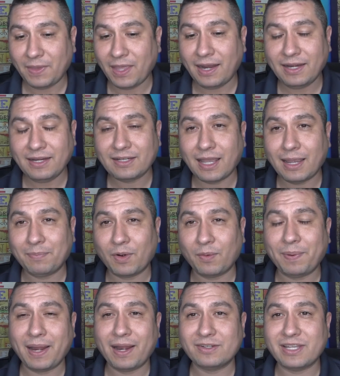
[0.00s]
Any type of
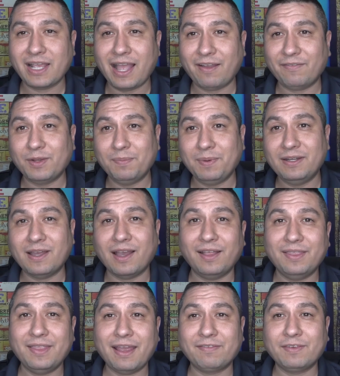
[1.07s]
repairs that have to be
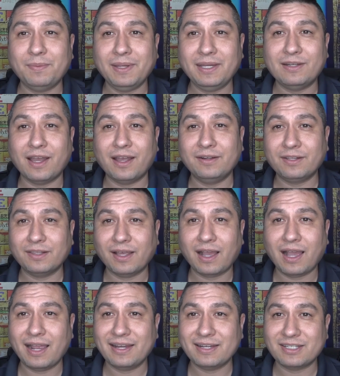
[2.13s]
done, they have to be done to the
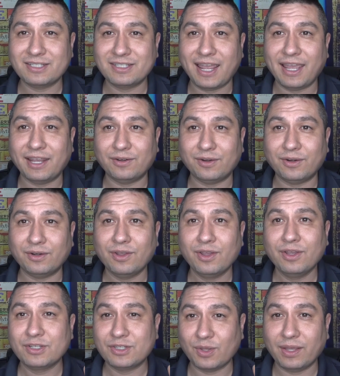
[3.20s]
highest standard
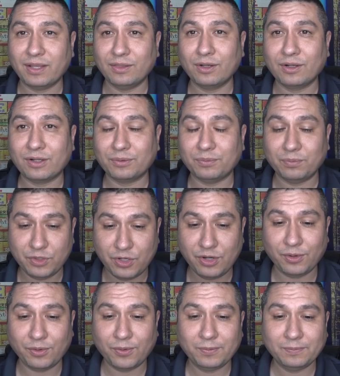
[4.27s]
so they look
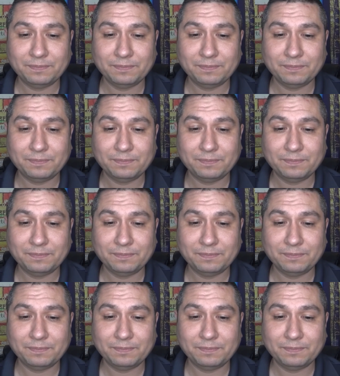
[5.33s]
new.